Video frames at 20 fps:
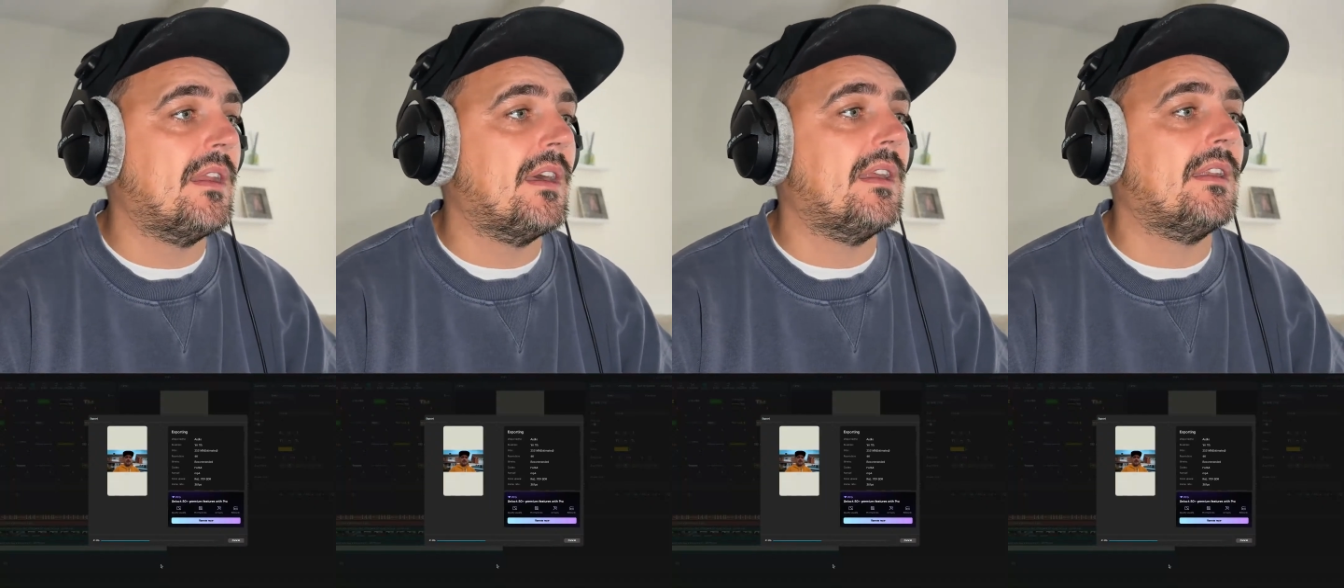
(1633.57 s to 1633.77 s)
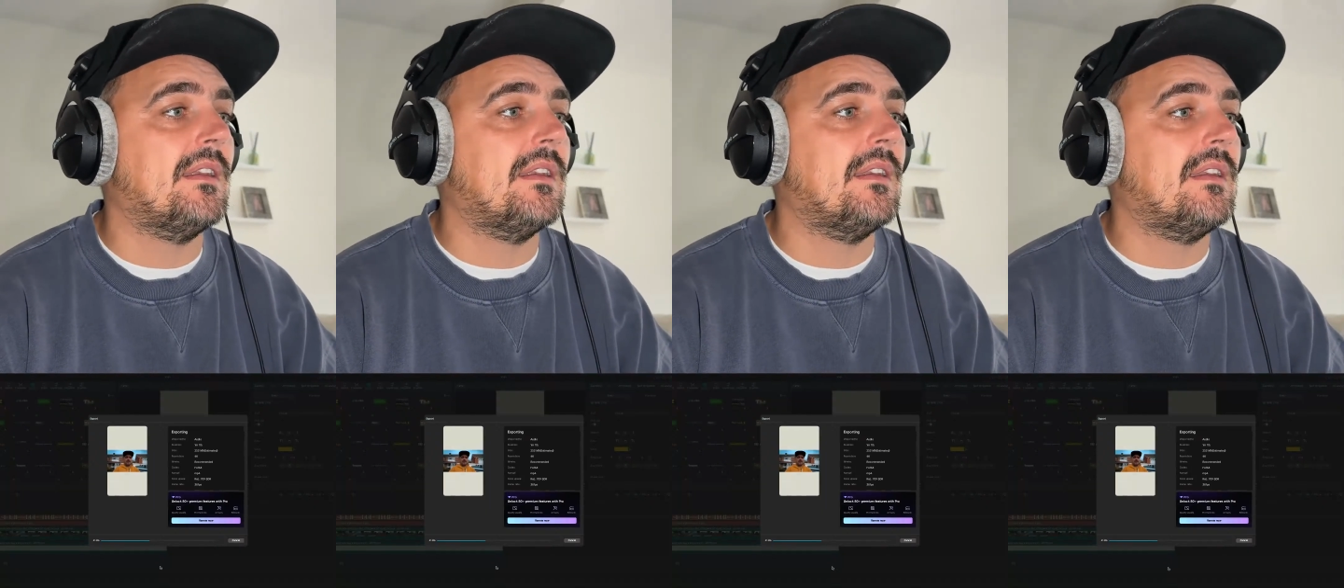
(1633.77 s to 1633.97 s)

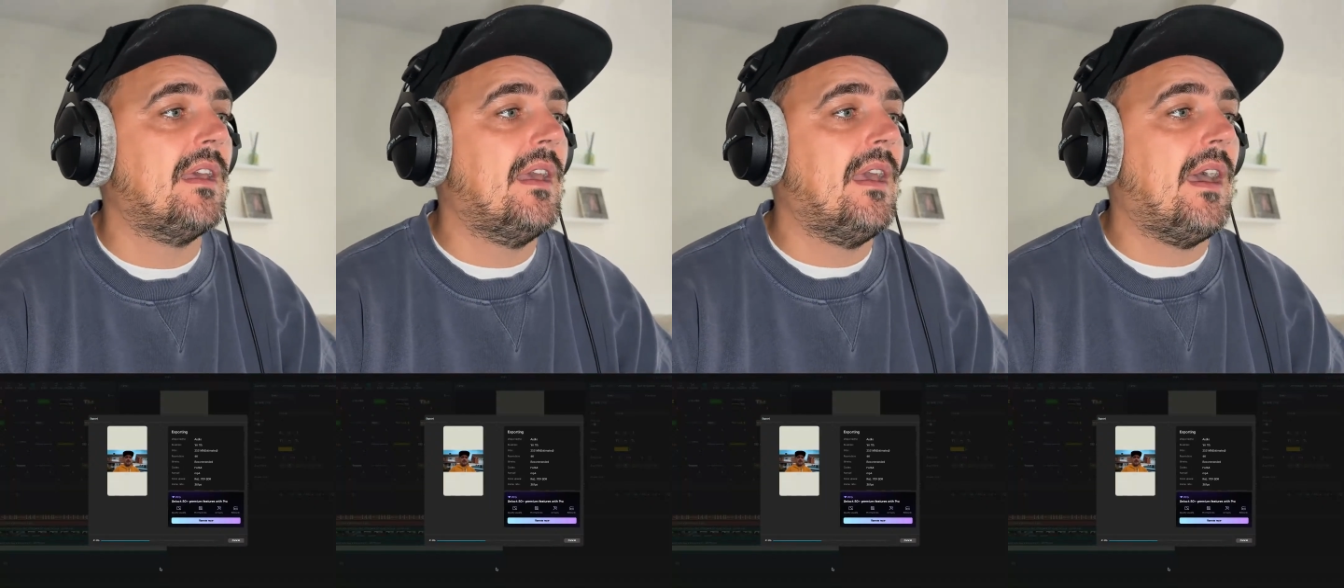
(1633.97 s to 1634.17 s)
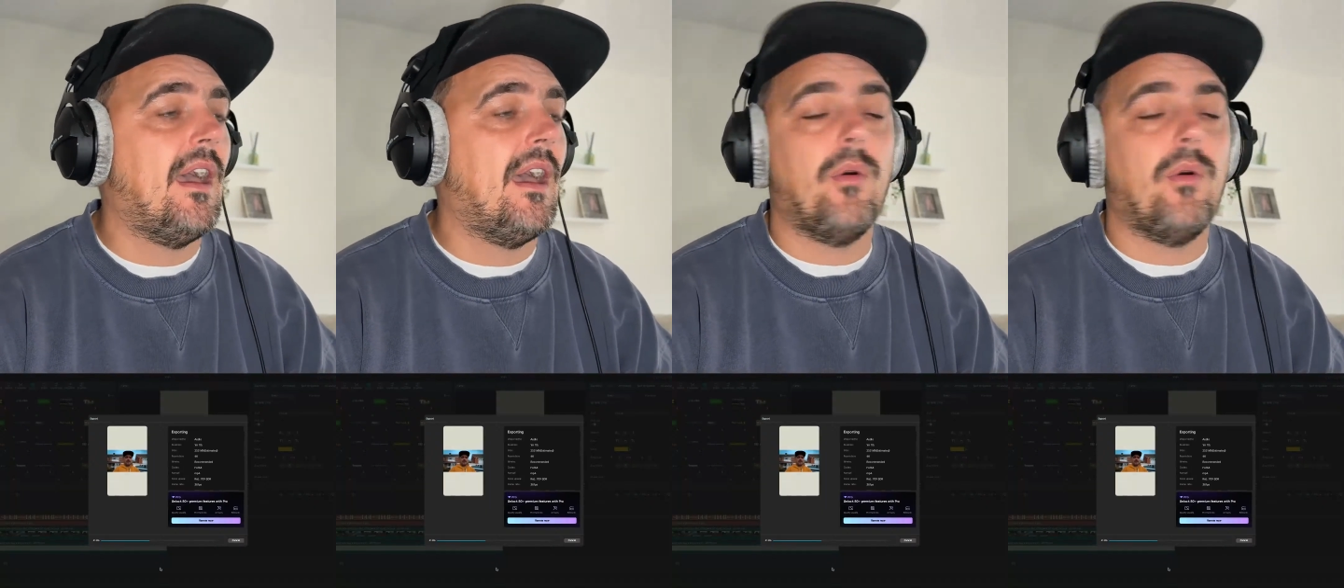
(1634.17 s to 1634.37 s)
and
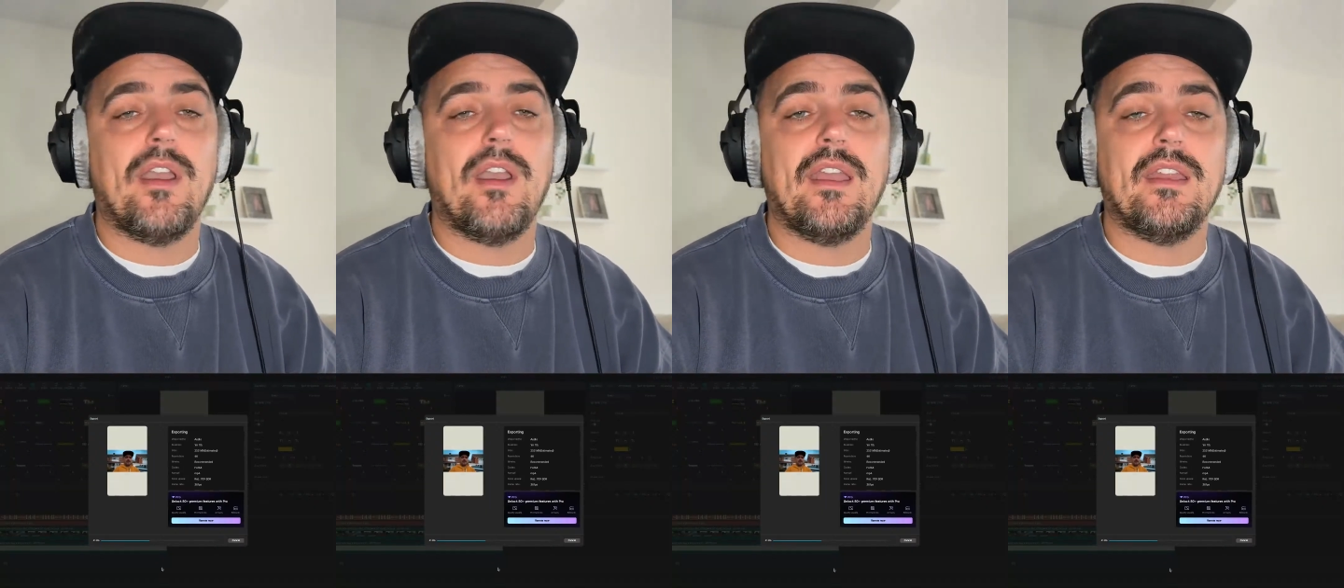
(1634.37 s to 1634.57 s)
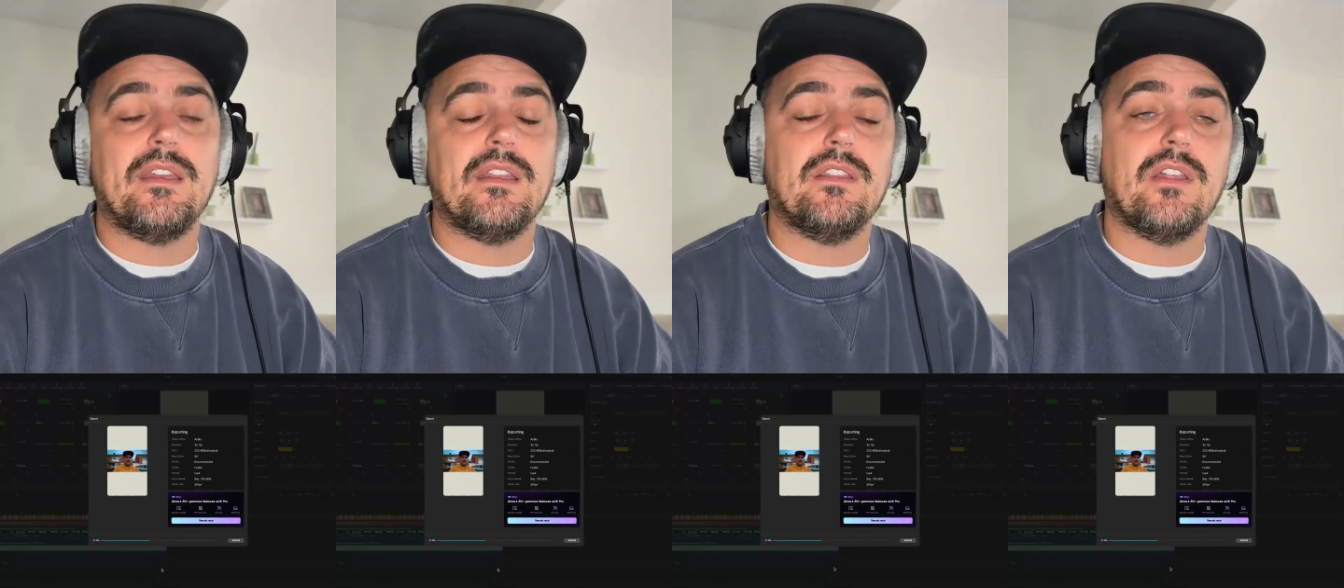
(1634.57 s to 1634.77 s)
how I
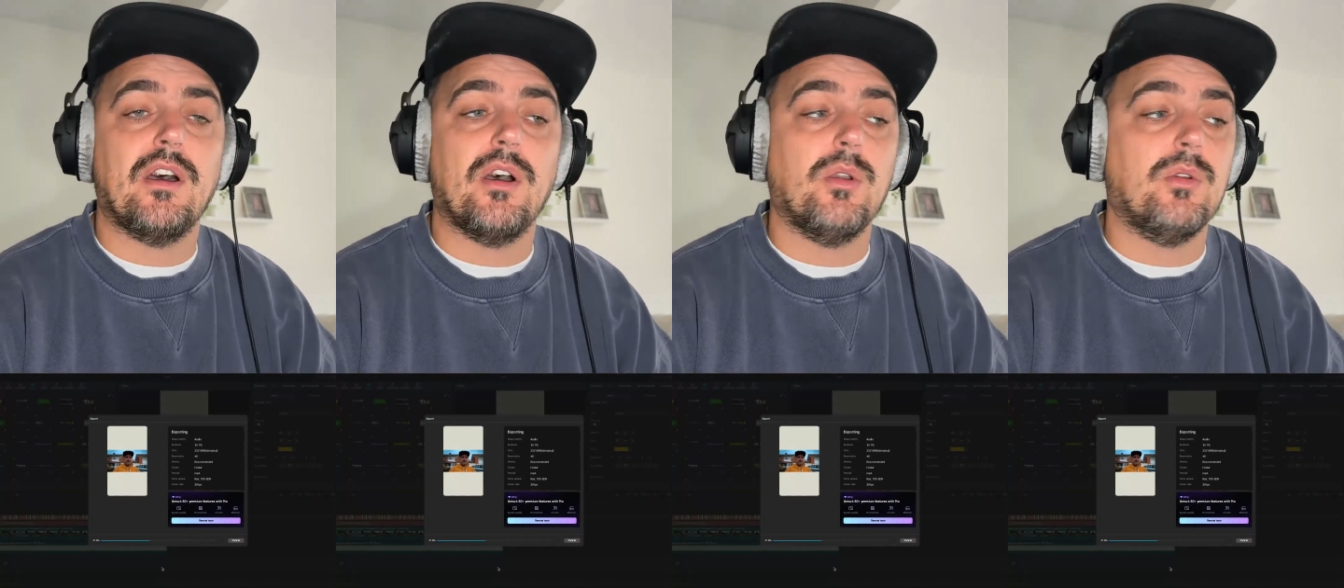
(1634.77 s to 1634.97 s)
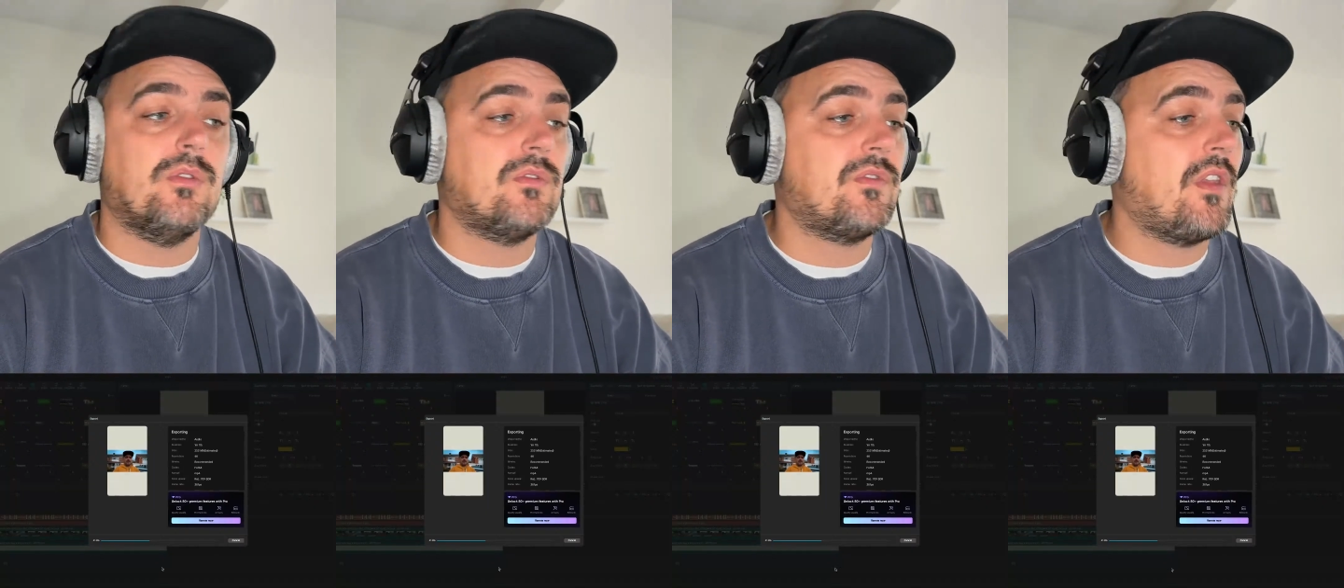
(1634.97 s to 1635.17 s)
edit
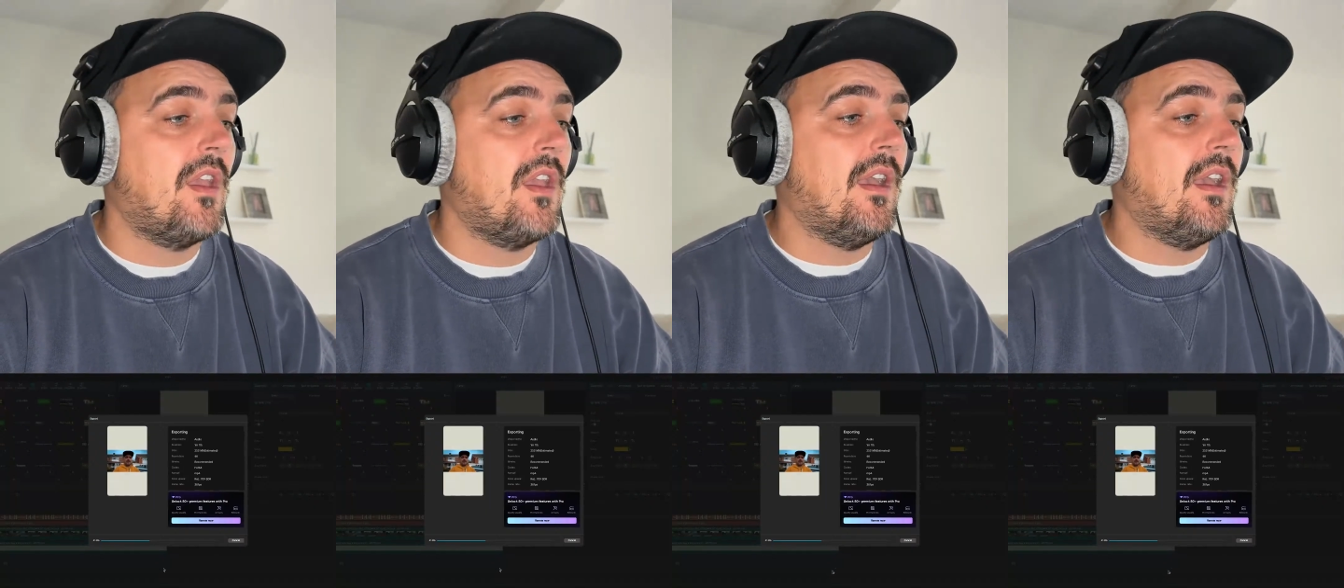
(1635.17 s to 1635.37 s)
those.